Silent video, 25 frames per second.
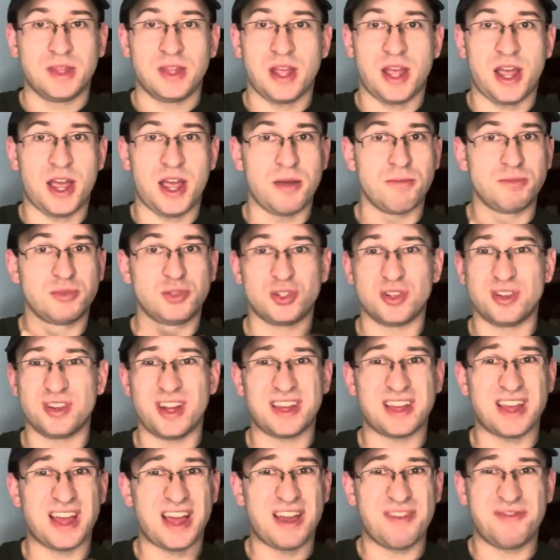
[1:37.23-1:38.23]
I'm sure
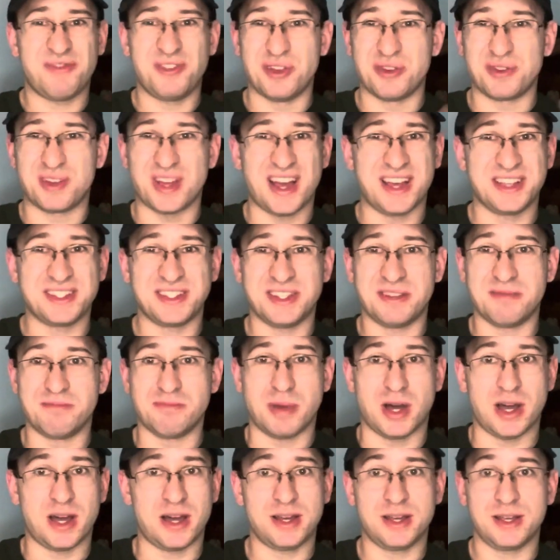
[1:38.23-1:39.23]
they got a few guys in
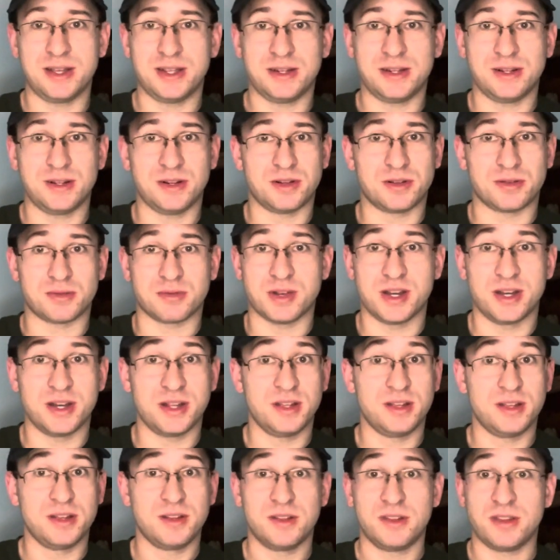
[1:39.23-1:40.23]
mind
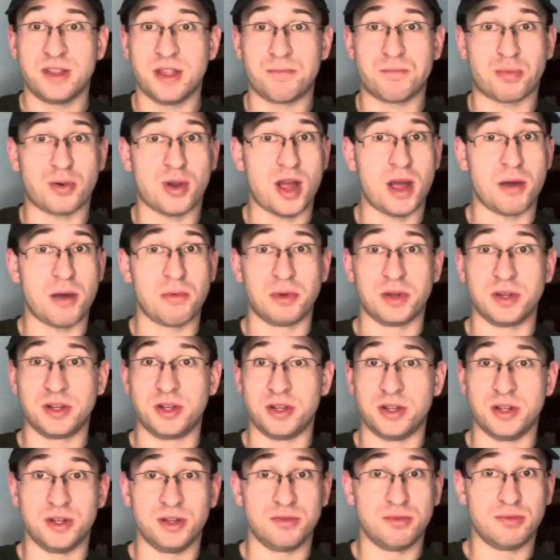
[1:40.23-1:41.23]
already. They probably
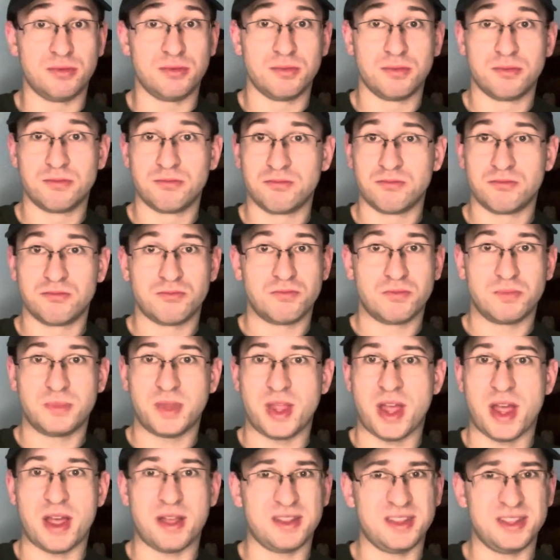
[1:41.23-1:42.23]
knew
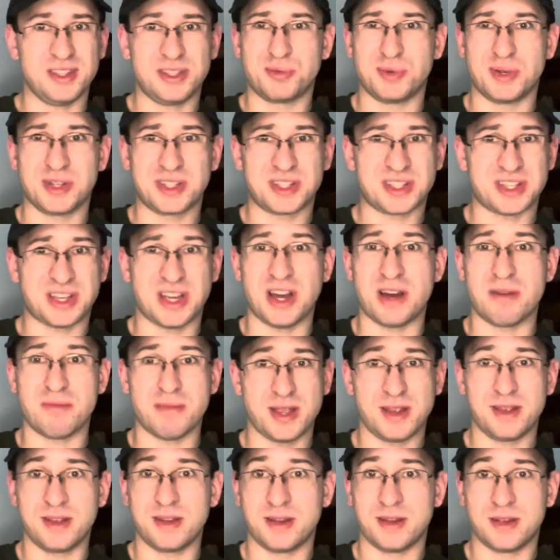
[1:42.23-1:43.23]
that this was
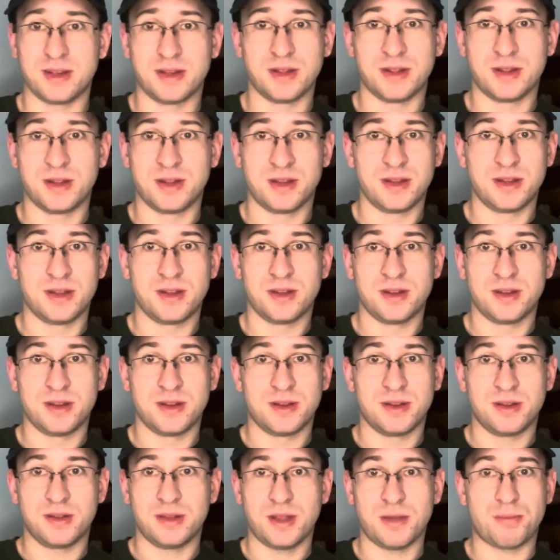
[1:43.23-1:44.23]
coming.
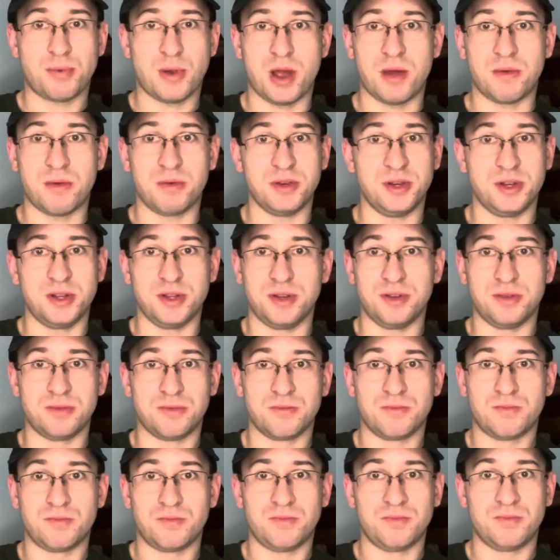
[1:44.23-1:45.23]
They probably knew.
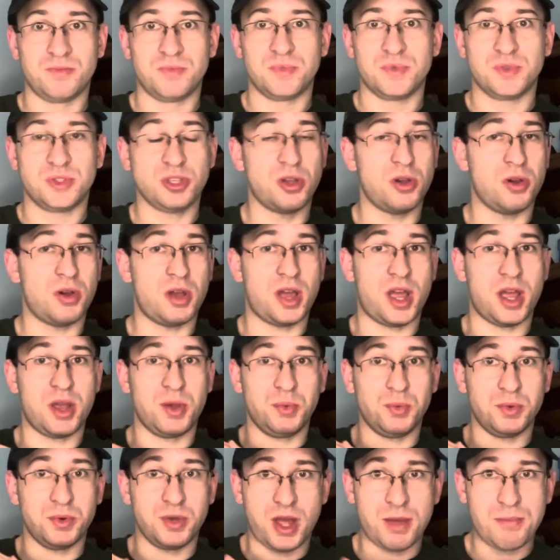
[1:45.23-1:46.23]
So I
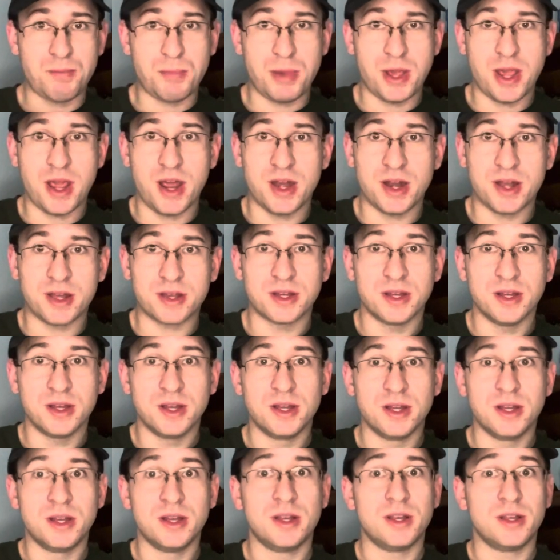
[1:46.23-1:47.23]
would not panic.
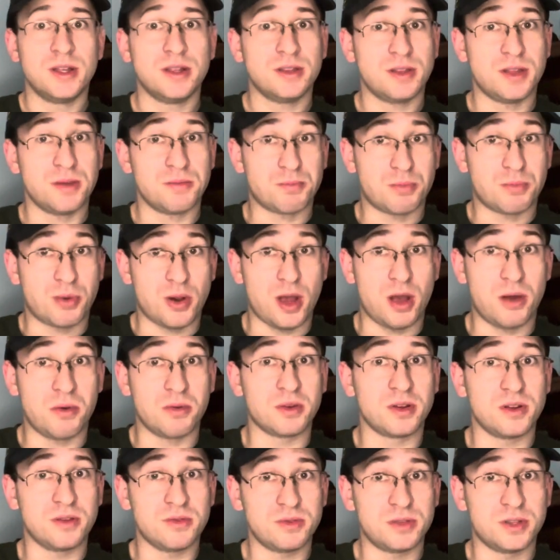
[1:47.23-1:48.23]
They're
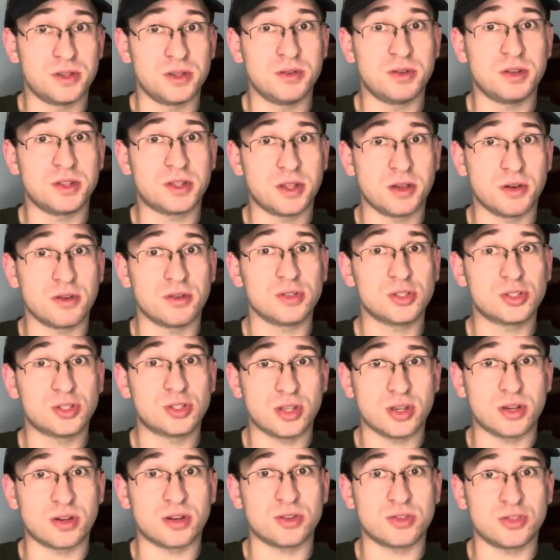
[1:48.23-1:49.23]
probably going to do a thorough
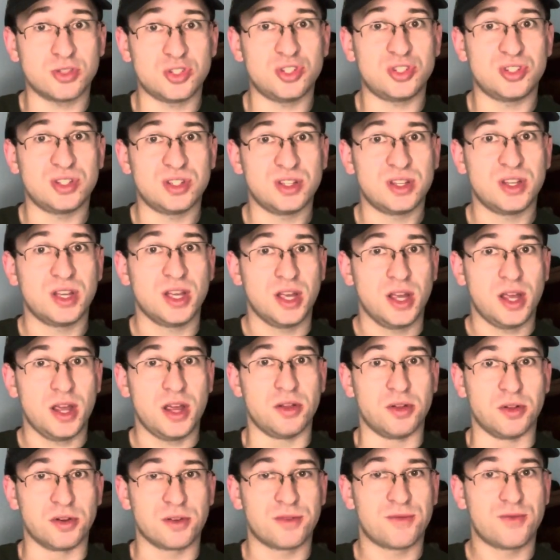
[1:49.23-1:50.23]
search
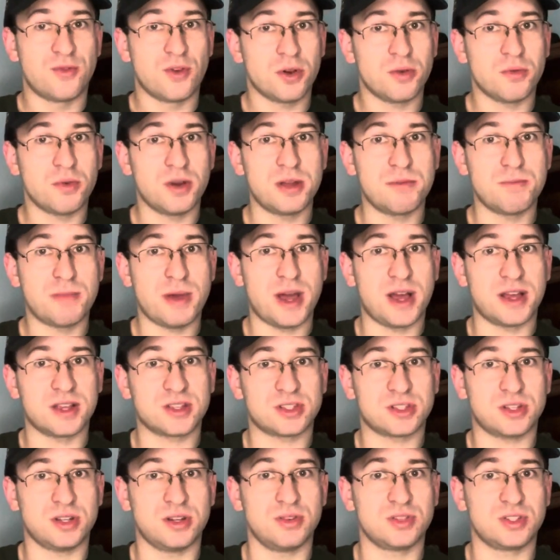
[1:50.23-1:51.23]
and look for a running backs
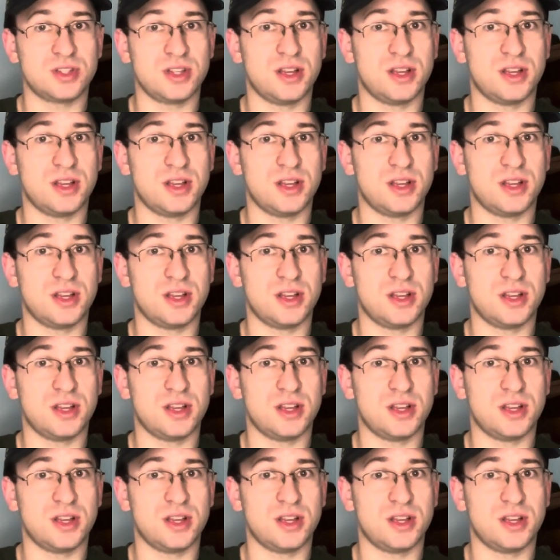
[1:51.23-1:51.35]
coach.